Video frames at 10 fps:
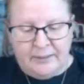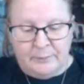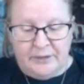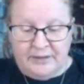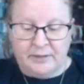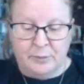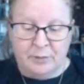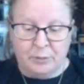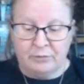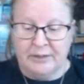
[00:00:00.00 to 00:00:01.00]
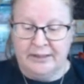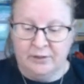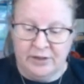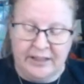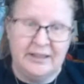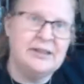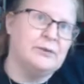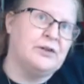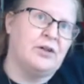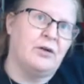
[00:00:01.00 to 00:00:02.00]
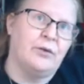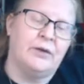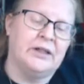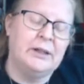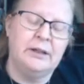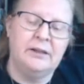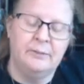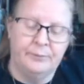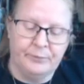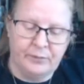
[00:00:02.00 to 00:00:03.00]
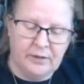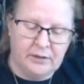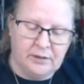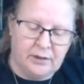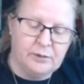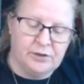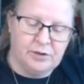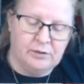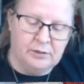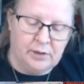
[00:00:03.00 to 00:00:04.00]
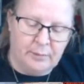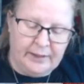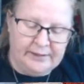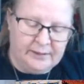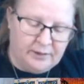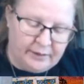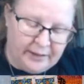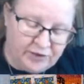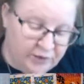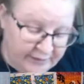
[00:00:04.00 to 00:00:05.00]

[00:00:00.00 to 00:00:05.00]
Yeah, some of them were really good. And he's a photographer. He goes to amazing locations.